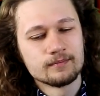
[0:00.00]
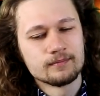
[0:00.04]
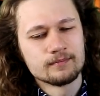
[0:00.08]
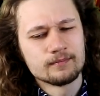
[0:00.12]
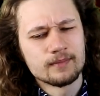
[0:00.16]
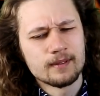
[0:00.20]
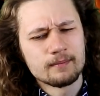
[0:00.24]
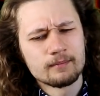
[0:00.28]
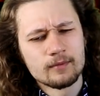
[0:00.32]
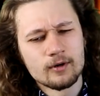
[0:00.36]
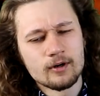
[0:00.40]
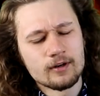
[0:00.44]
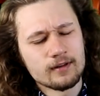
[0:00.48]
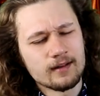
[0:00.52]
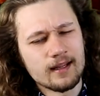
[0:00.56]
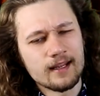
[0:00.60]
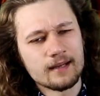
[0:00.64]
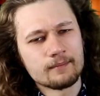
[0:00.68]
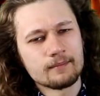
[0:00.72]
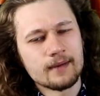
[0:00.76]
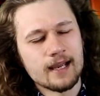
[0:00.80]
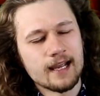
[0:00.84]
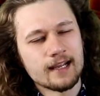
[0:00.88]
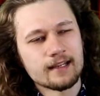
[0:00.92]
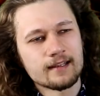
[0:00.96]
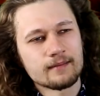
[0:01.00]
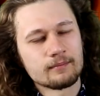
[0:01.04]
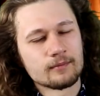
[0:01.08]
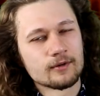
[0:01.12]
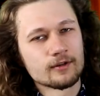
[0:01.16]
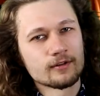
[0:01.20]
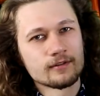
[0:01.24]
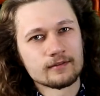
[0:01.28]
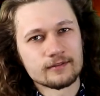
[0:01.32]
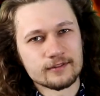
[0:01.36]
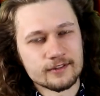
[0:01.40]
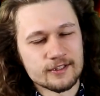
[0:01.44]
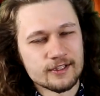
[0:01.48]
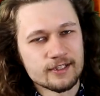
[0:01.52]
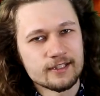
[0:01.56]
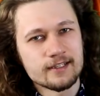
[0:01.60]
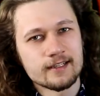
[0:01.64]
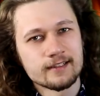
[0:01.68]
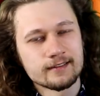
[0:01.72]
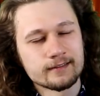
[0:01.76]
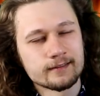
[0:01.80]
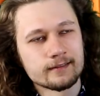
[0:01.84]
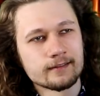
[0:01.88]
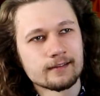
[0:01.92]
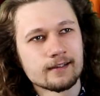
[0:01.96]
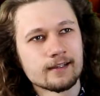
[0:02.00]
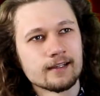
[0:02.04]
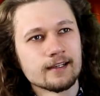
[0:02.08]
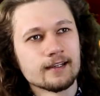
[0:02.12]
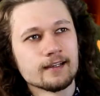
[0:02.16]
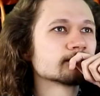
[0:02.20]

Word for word: be more laid back, more chill.